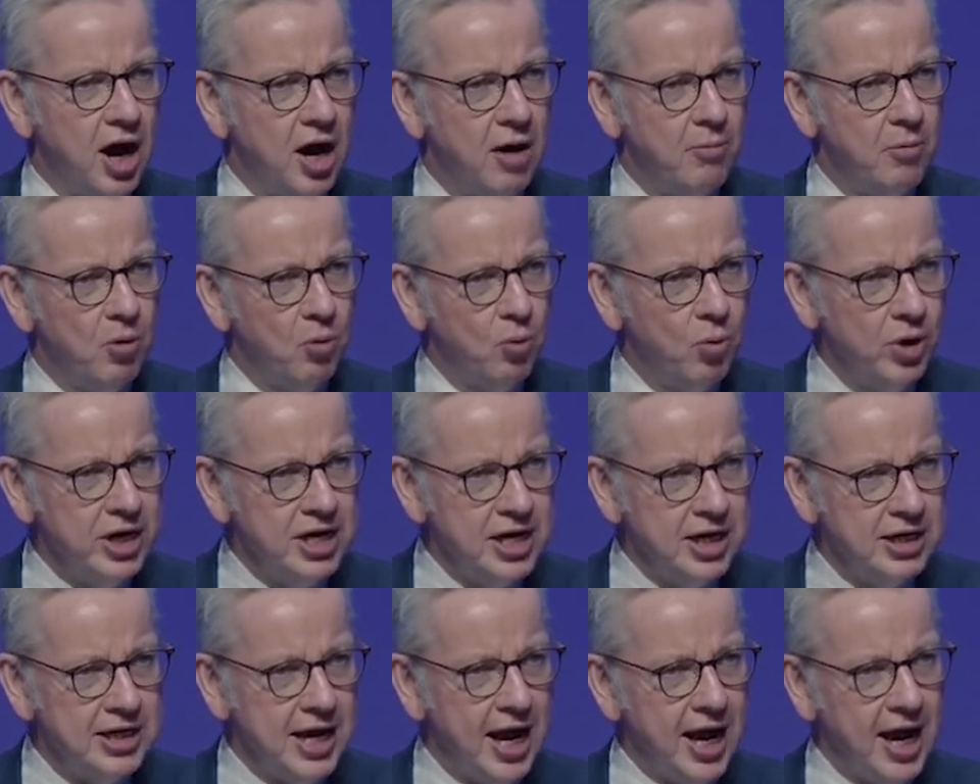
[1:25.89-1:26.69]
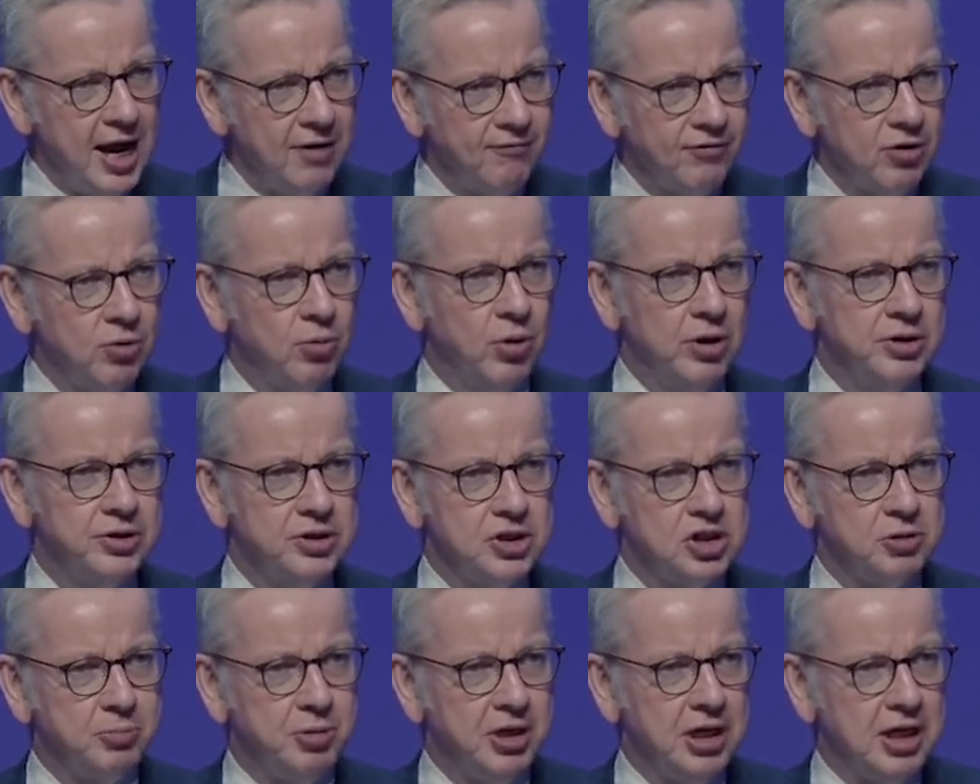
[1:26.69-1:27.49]
we need everyone to
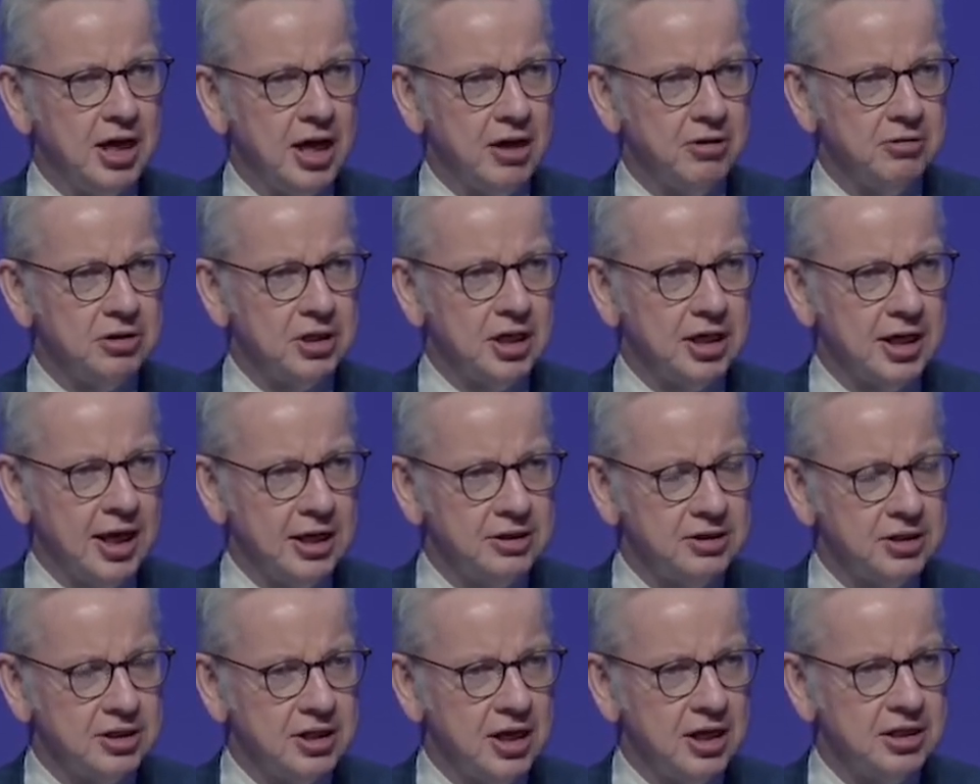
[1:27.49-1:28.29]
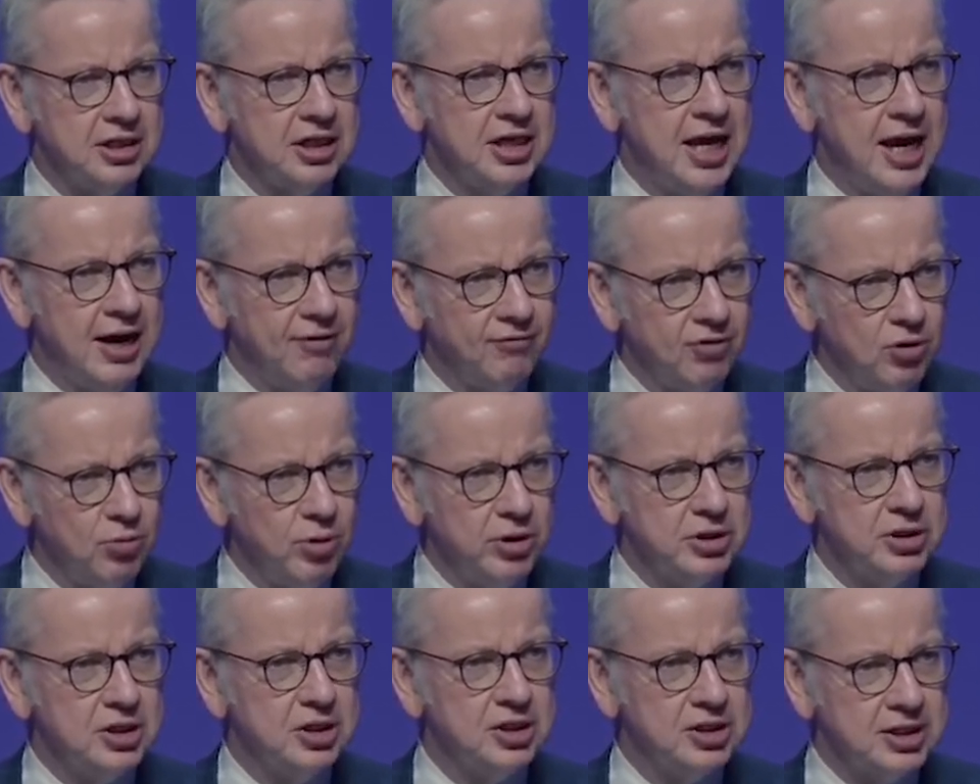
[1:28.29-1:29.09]
speak out against that and everyone
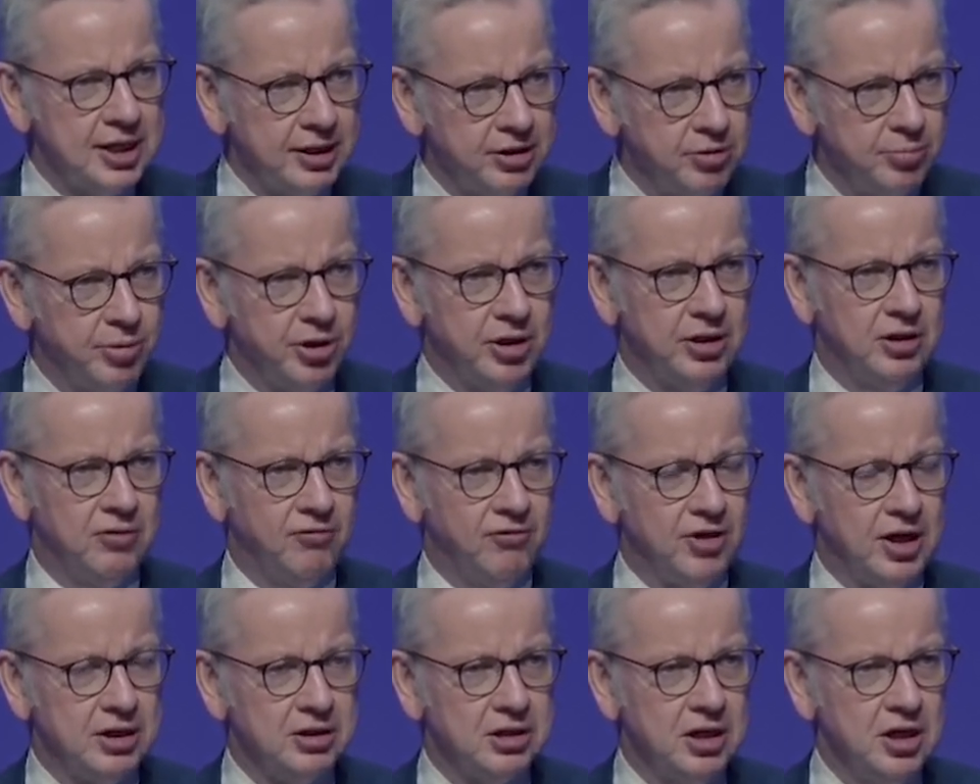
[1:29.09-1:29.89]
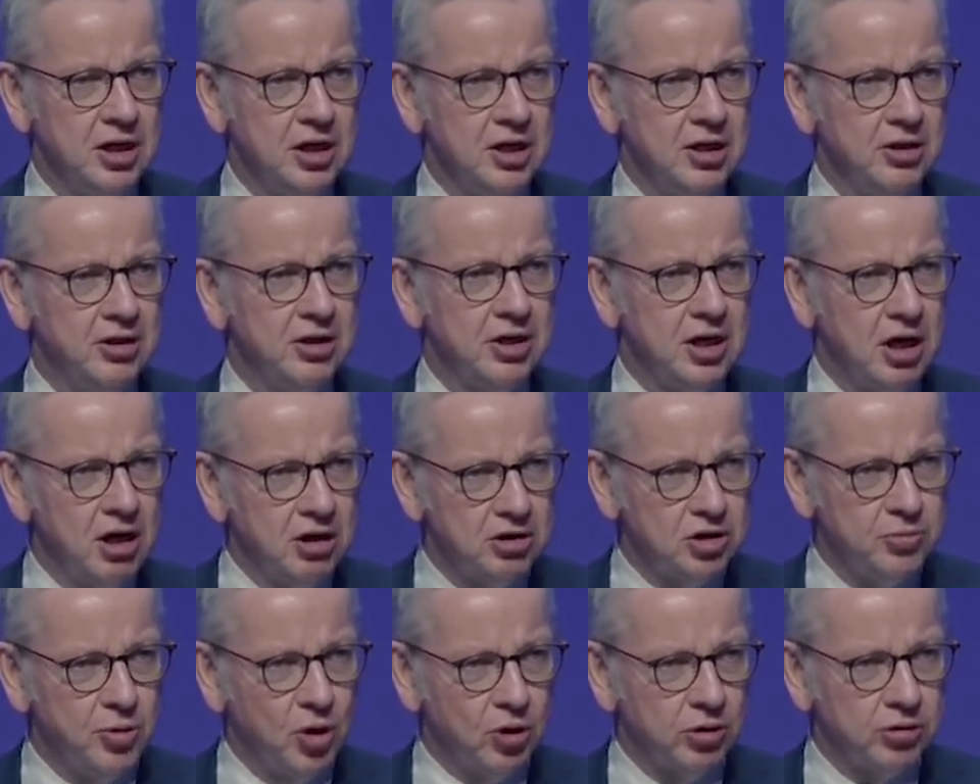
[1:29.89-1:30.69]
to celebrate the fact that our
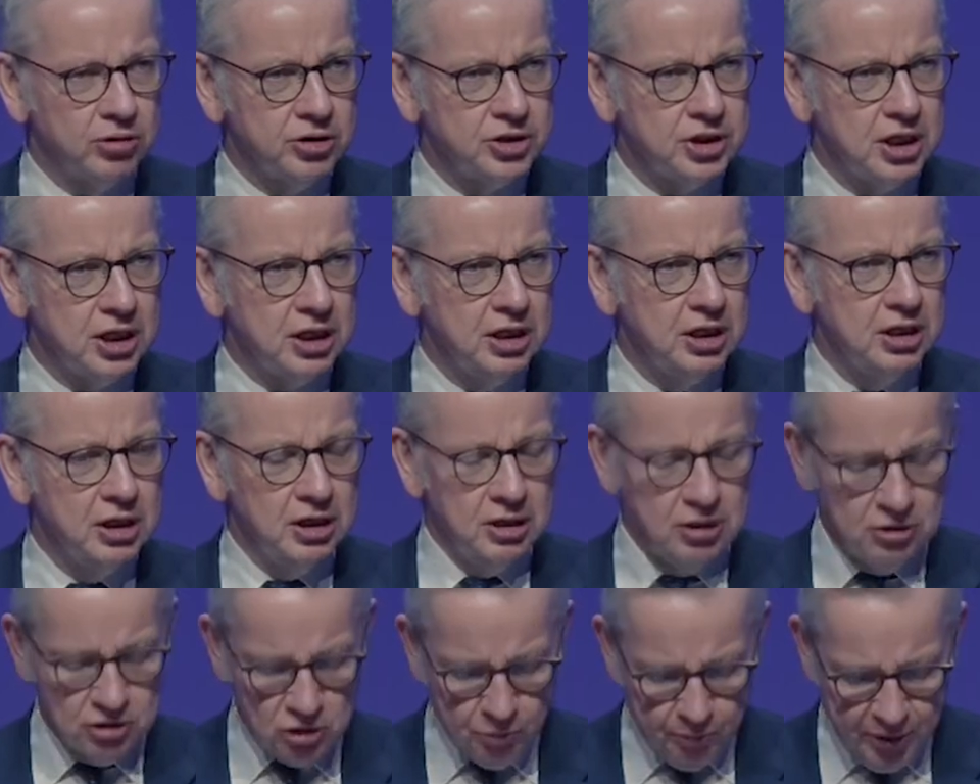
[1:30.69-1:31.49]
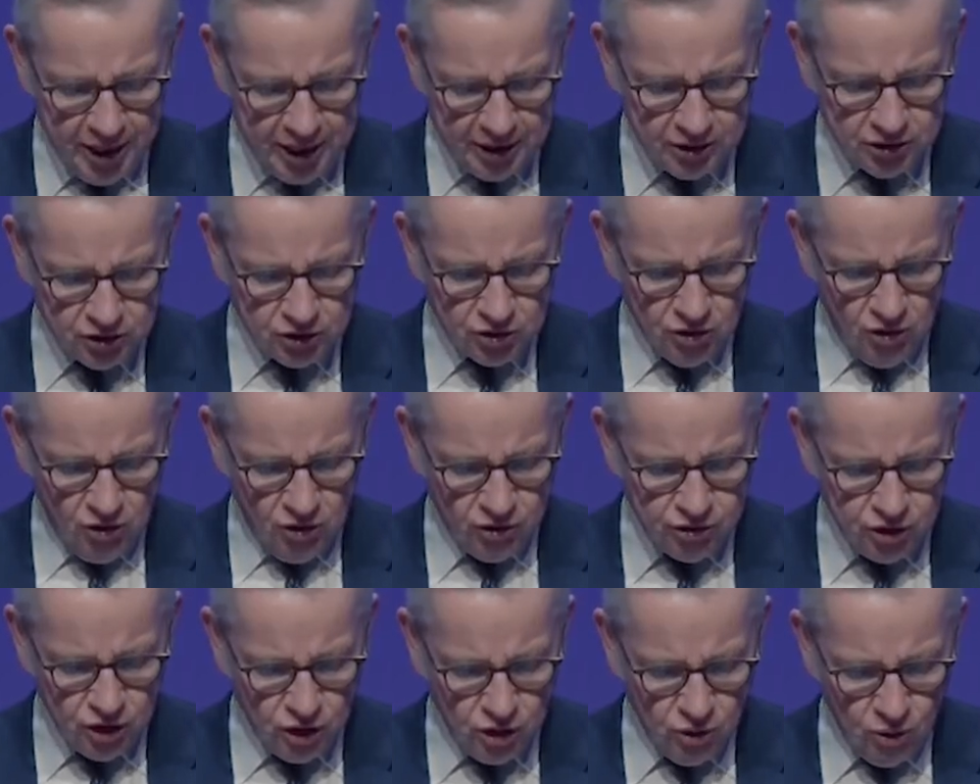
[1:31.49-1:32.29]
democracy depends on
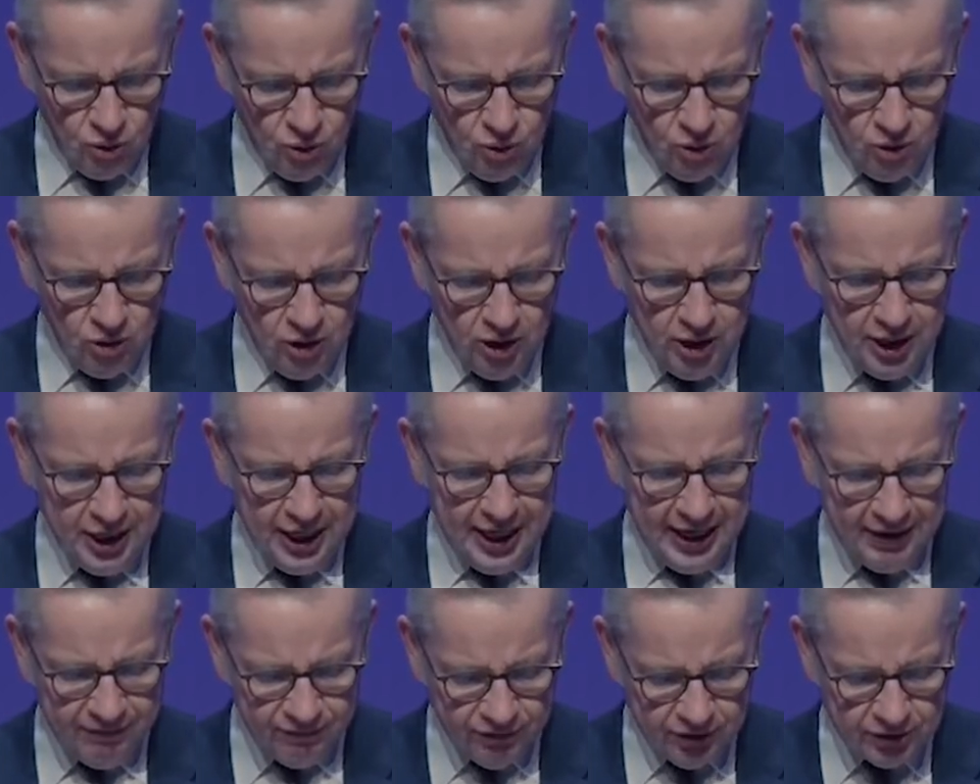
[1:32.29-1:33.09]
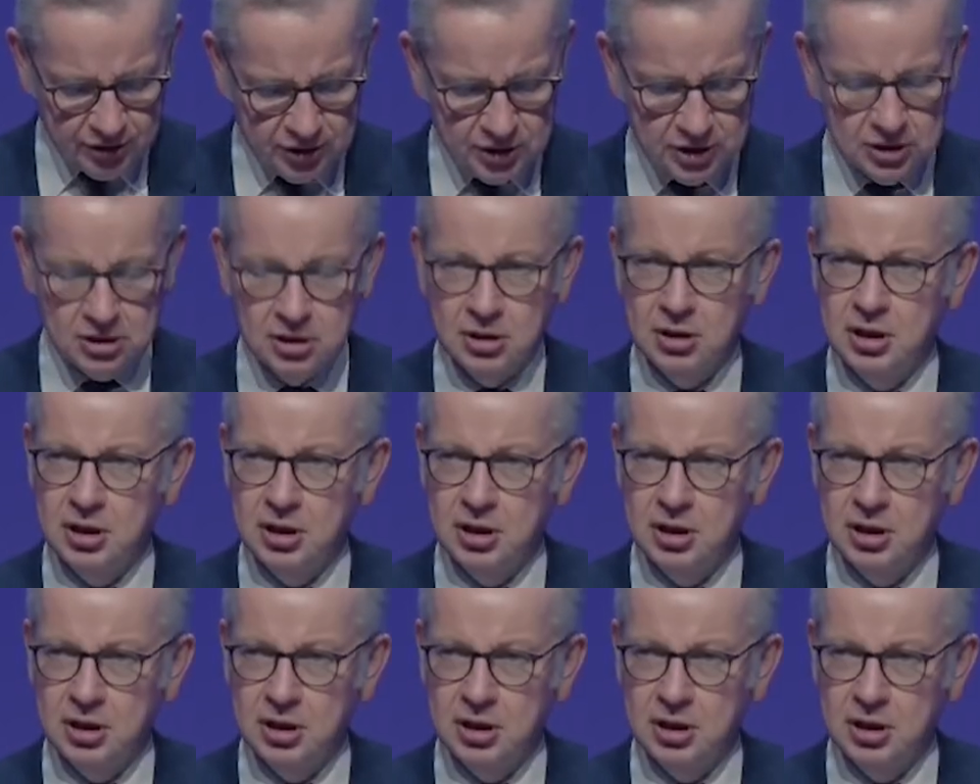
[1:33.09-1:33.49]
your efforts.